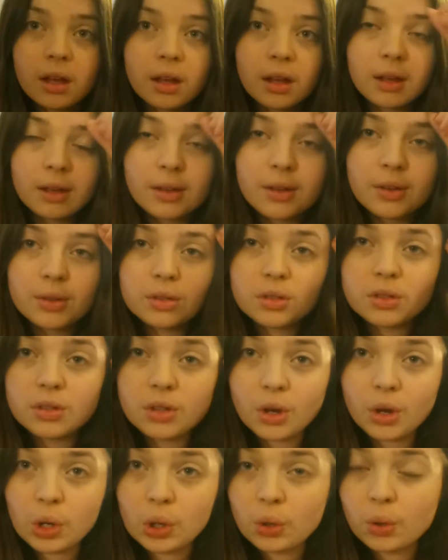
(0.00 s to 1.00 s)

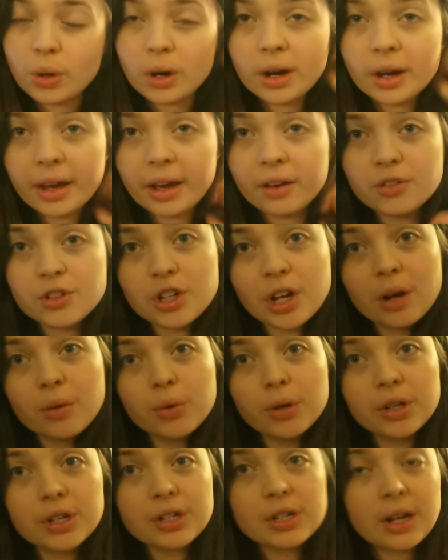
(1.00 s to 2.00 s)
So I have showered
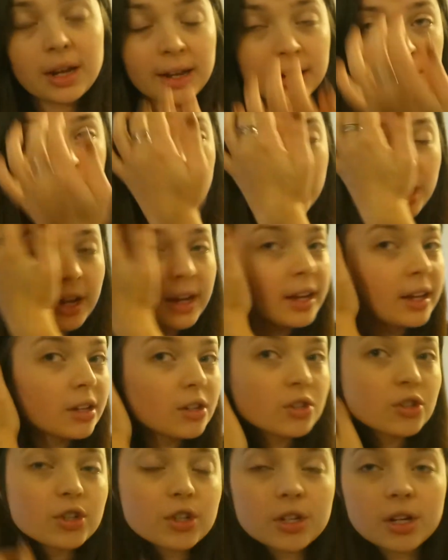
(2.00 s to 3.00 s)
and
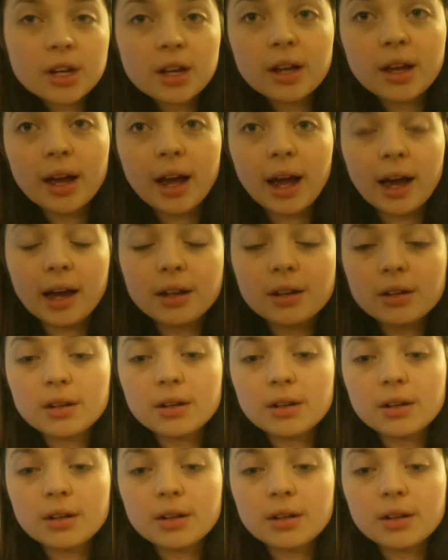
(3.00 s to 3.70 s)
changed and